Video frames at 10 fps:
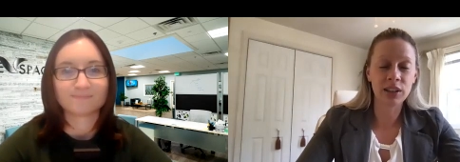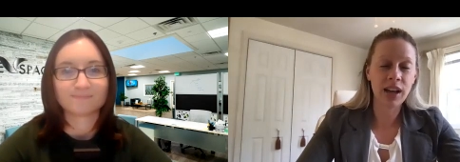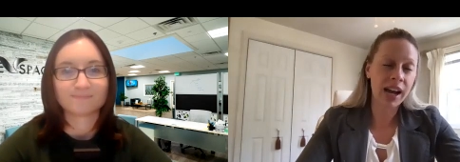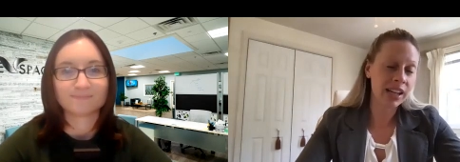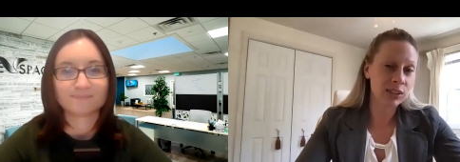Speaker 1: the
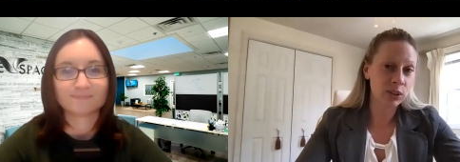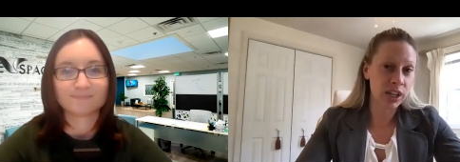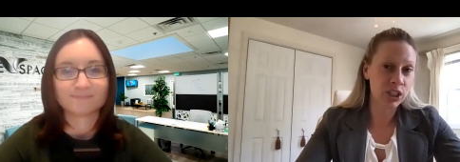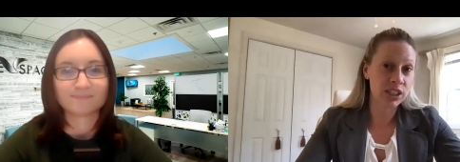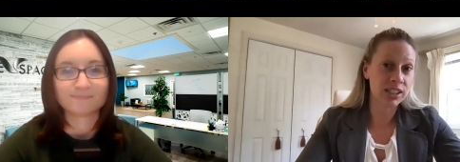Hyannis
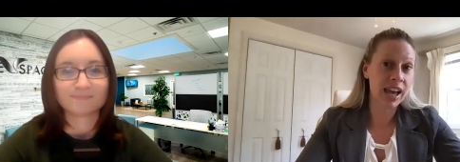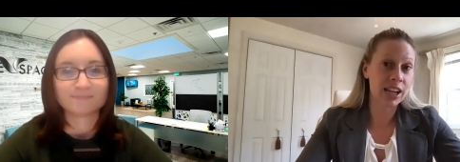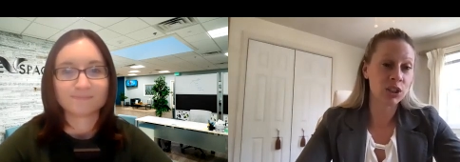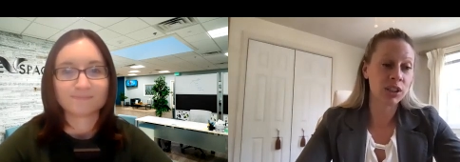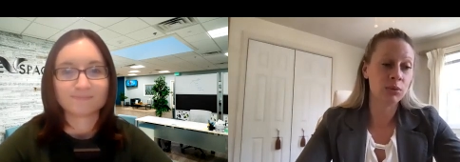location is
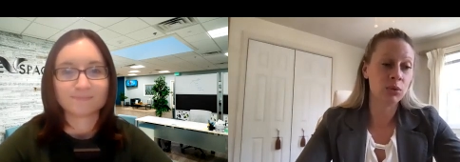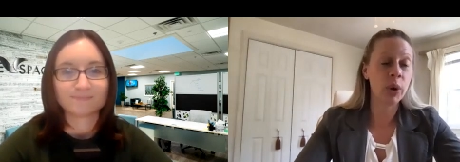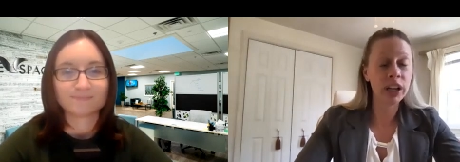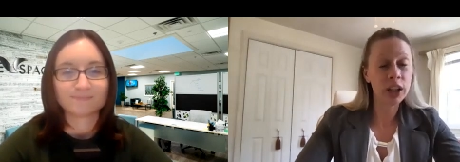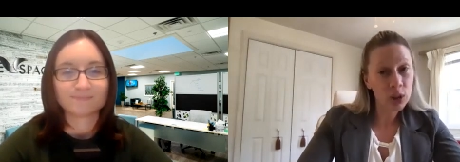actually
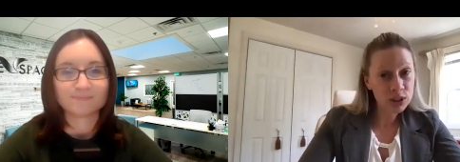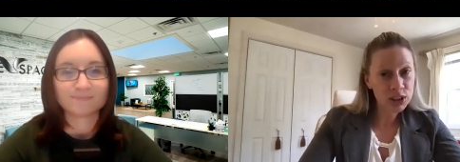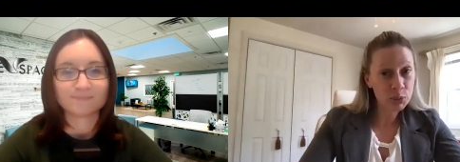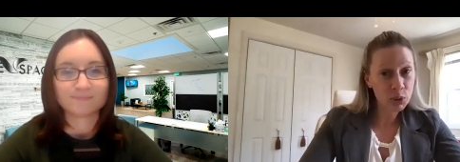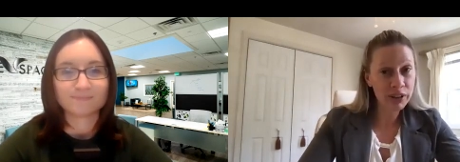quite close to
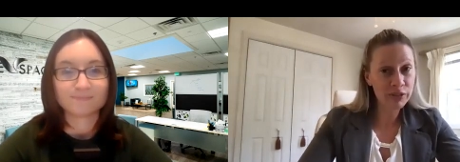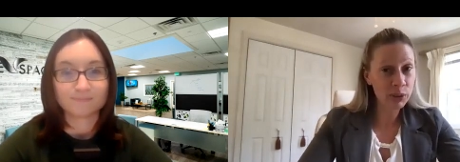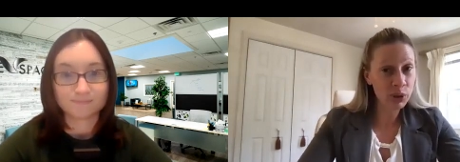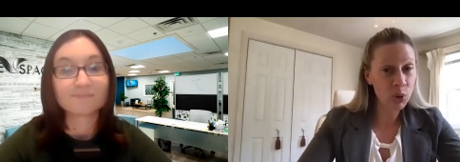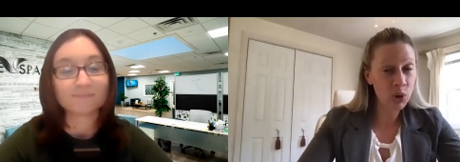the probate and
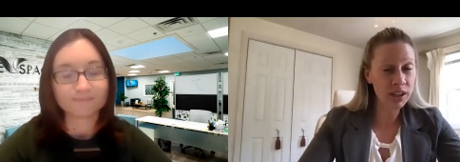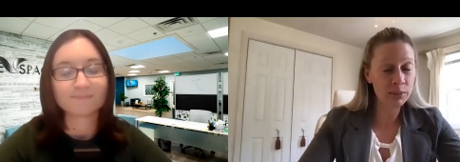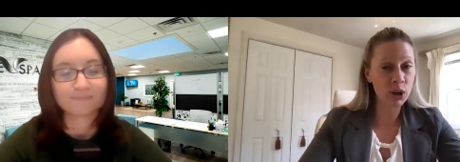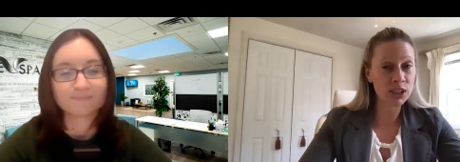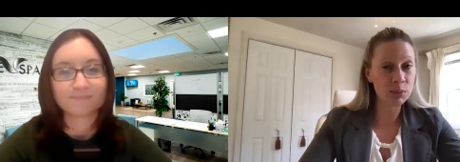family court
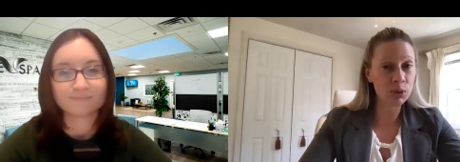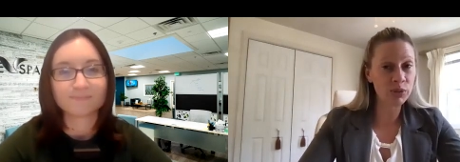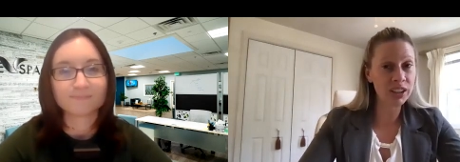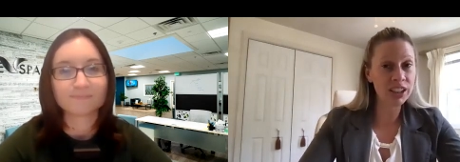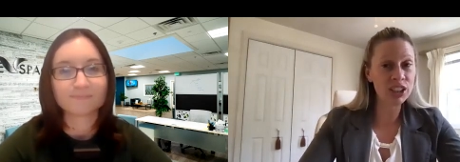in Barnstable
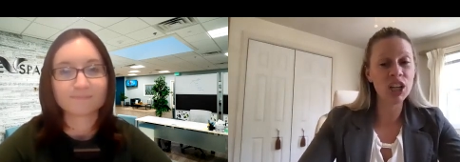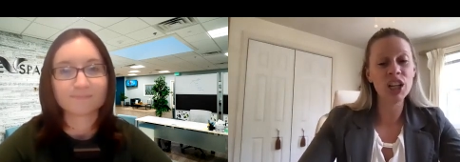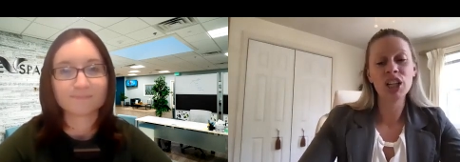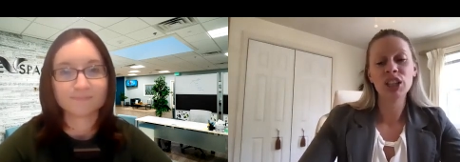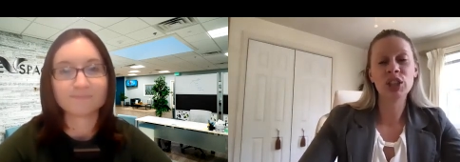Village.
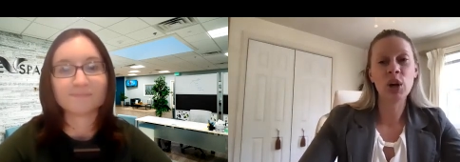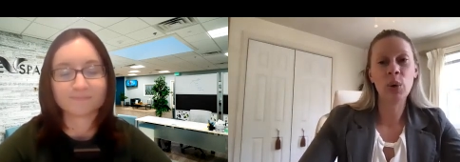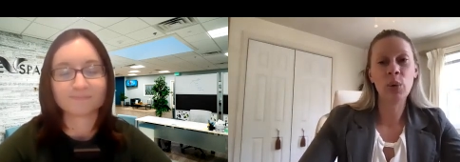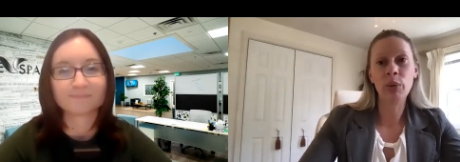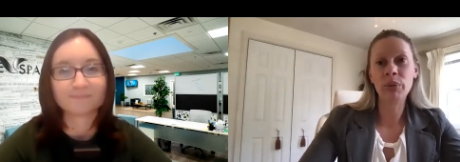So
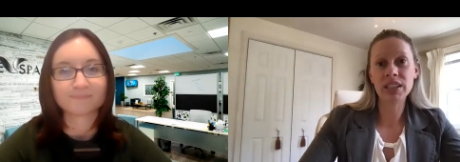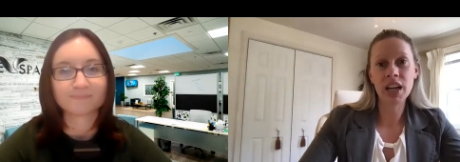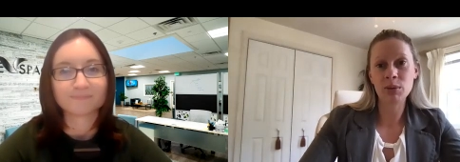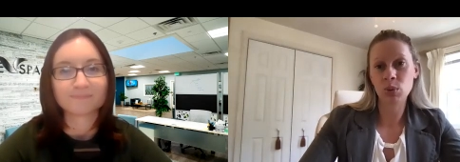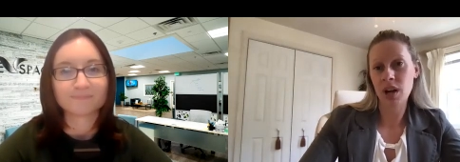mm-hmm. there'll be
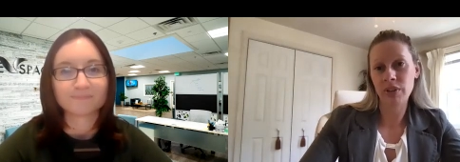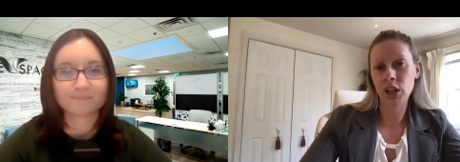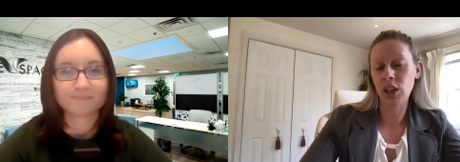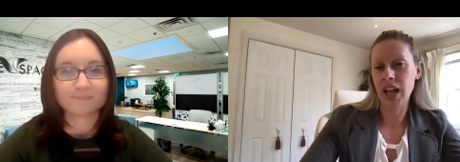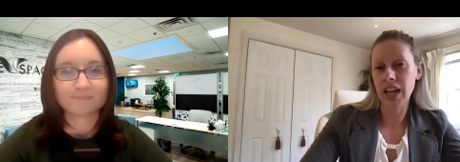times where I have a
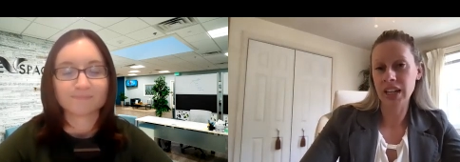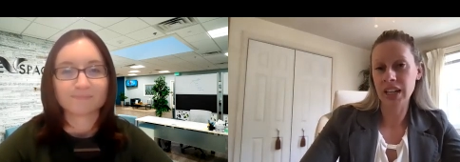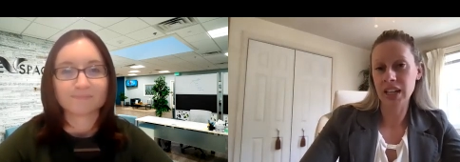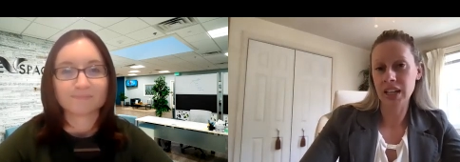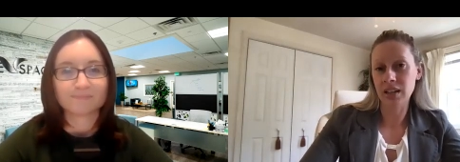client
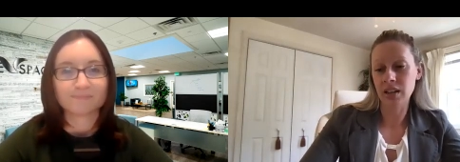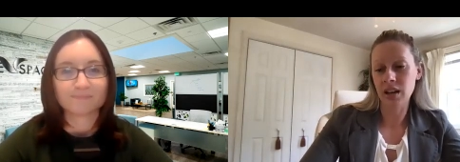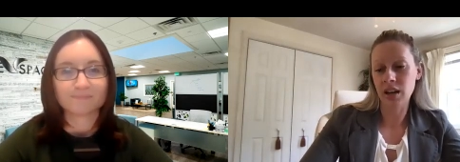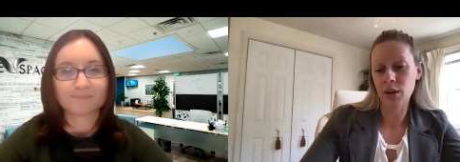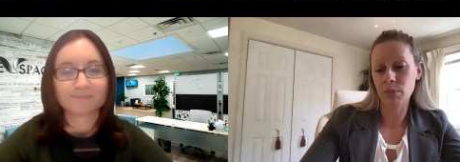in
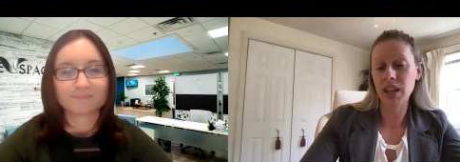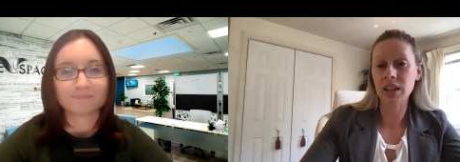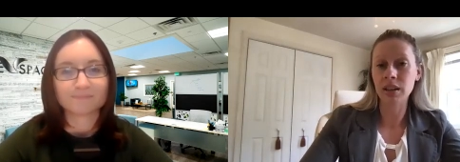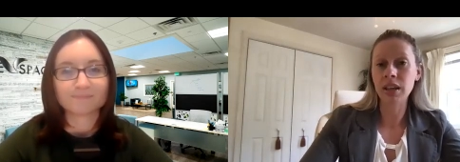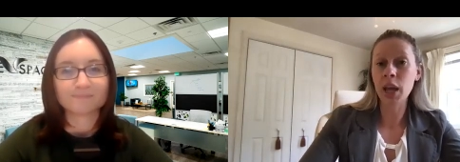um,
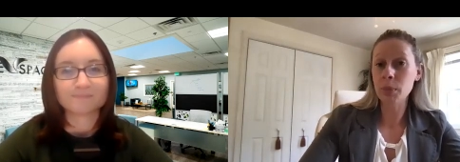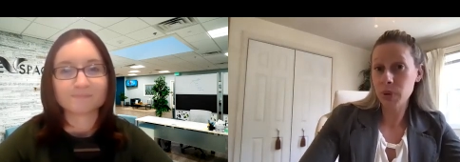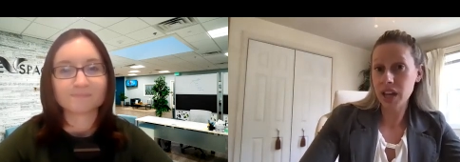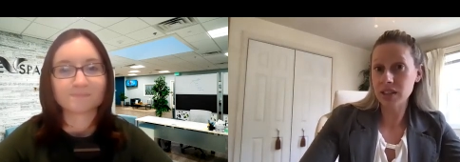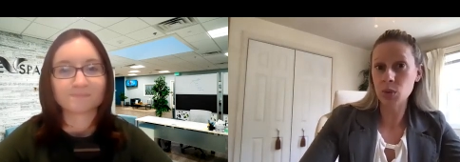in Cape
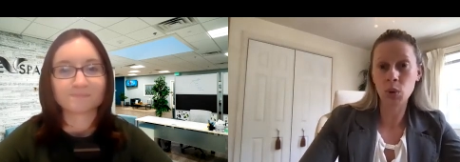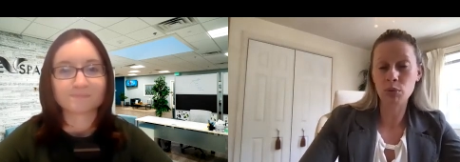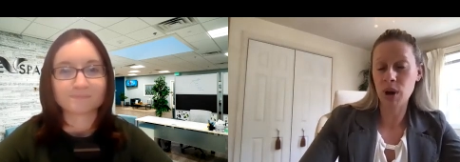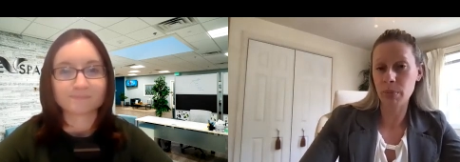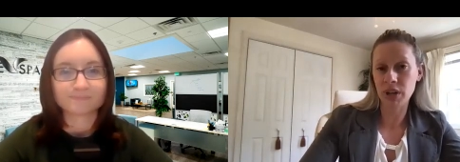Space and we're
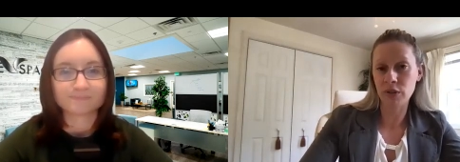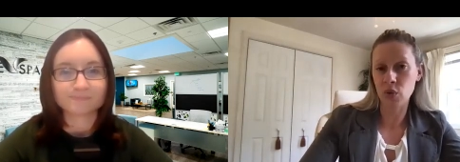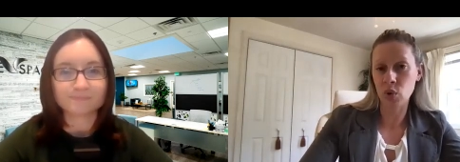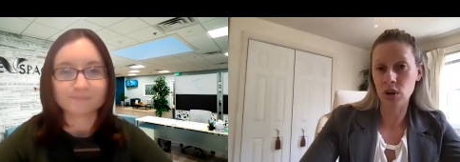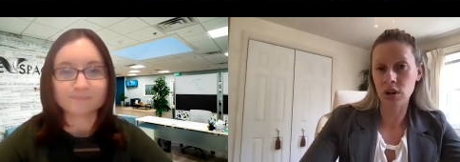prepping
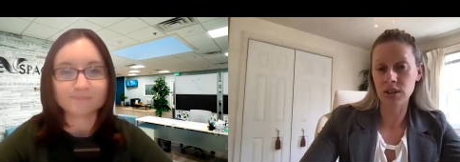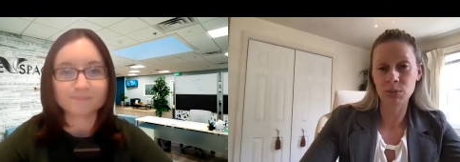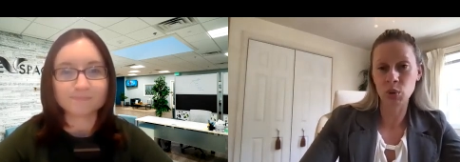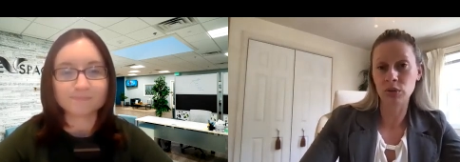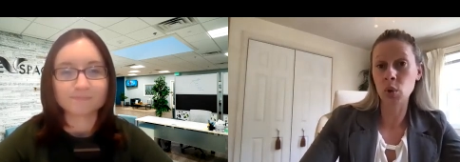for
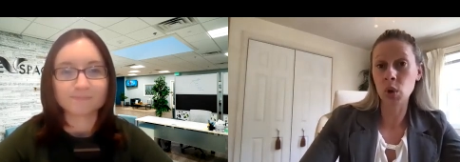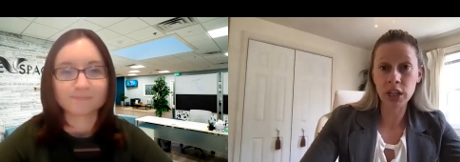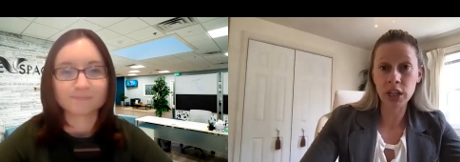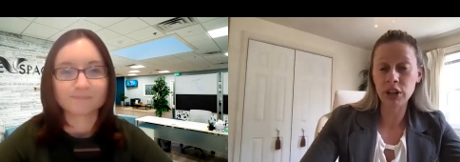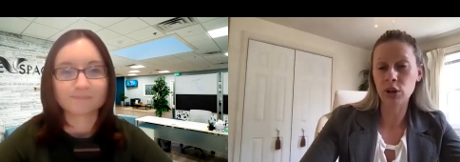some sort of court
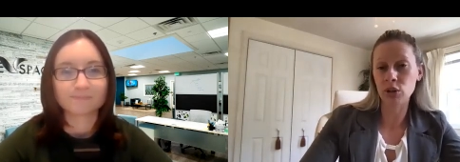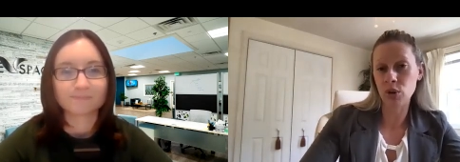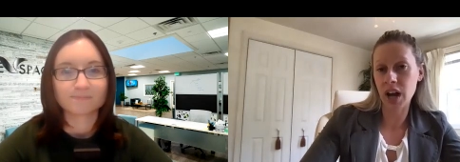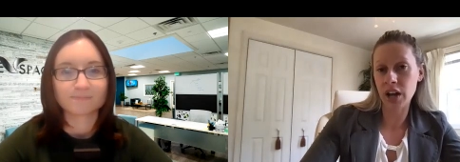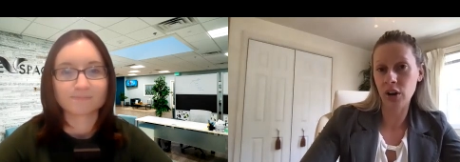hearing or
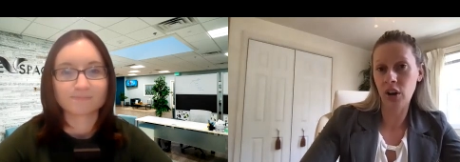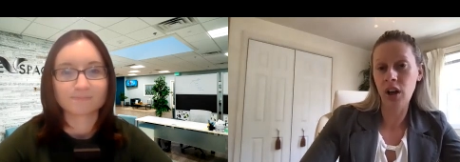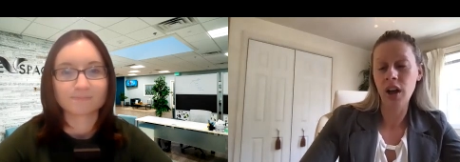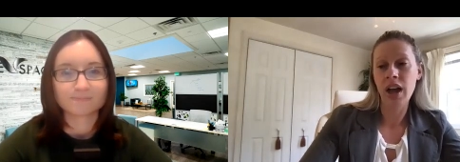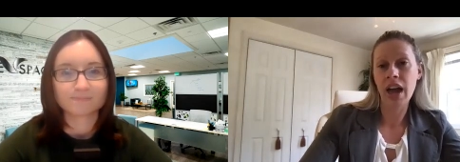trial.
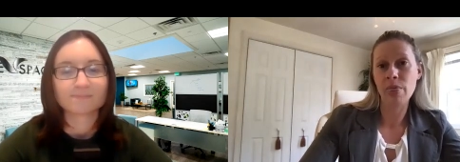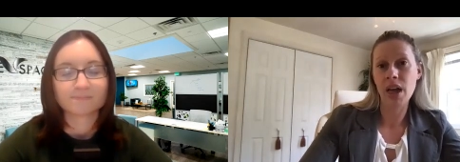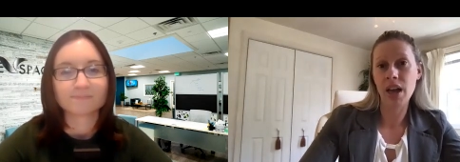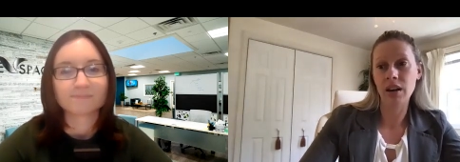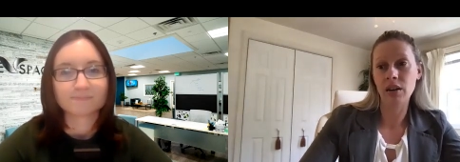And
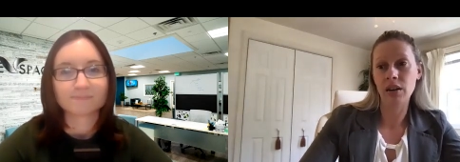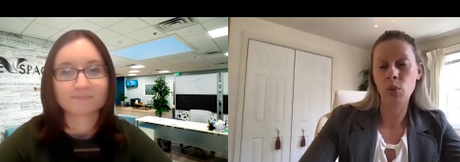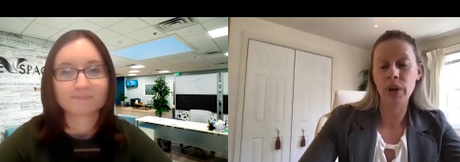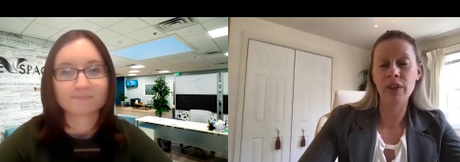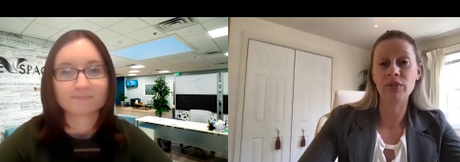then
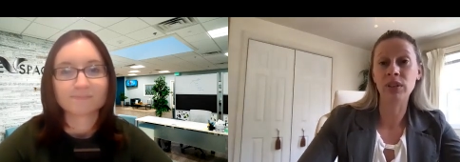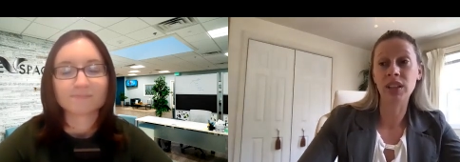when we have to